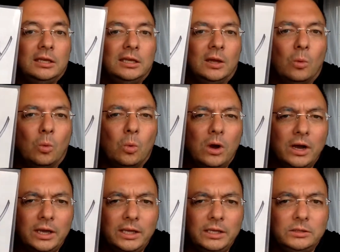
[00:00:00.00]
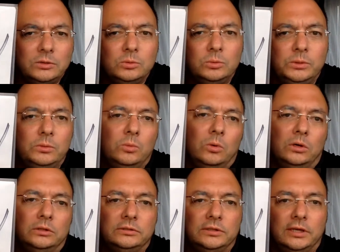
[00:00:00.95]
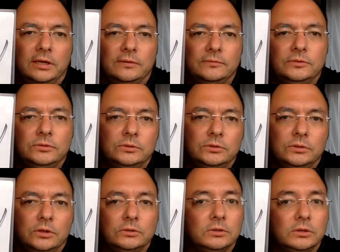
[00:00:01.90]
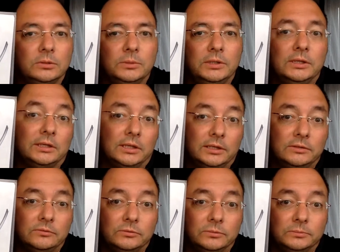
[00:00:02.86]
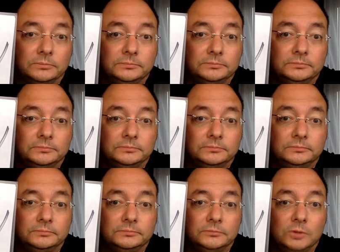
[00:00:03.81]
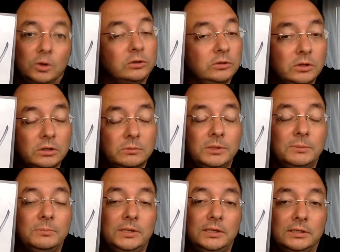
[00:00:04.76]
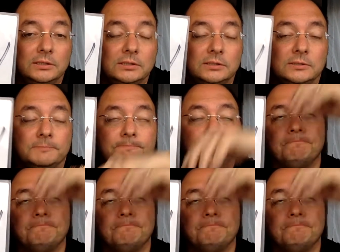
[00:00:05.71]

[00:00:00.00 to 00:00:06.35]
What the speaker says: Now, why do we want to have student autonomy in the classroom? Autonomy means